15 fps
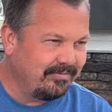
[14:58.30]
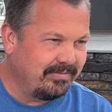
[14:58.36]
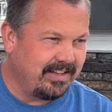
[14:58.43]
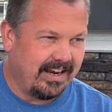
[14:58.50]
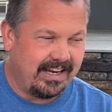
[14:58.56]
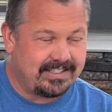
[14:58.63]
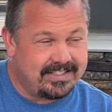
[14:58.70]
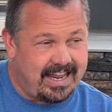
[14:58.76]
the
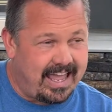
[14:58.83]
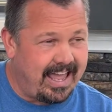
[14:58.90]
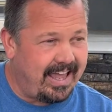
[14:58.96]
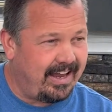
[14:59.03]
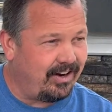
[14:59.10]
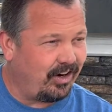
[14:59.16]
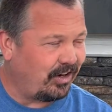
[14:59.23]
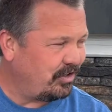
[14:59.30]
next
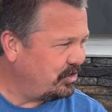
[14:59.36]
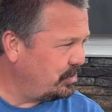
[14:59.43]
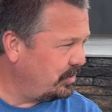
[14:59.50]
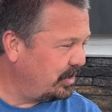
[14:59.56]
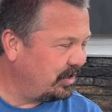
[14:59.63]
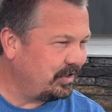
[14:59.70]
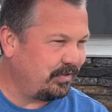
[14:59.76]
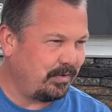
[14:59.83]
day or 2
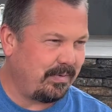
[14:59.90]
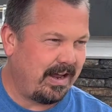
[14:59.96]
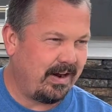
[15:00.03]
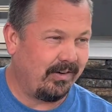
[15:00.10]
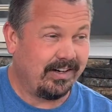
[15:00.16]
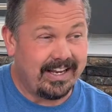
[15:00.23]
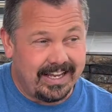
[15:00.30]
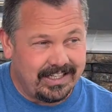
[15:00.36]
years from now
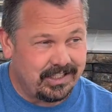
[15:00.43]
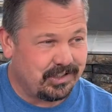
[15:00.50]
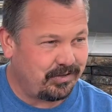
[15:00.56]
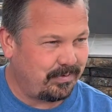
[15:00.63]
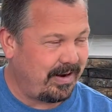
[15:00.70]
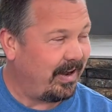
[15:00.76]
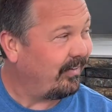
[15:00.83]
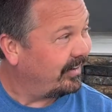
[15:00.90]
or 10 years
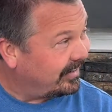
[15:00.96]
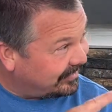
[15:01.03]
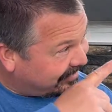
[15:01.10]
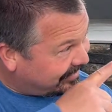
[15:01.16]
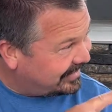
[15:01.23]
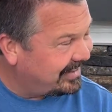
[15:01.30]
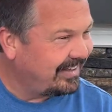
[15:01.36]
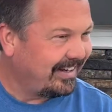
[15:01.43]
from now and
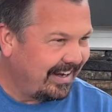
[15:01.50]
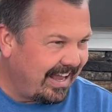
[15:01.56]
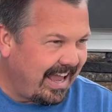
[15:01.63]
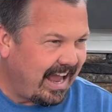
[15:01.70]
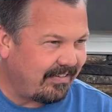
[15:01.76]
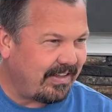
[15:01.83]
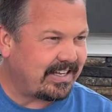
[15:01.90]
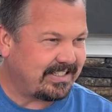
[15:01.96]

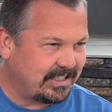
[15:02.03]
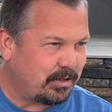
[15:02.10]
have that sense of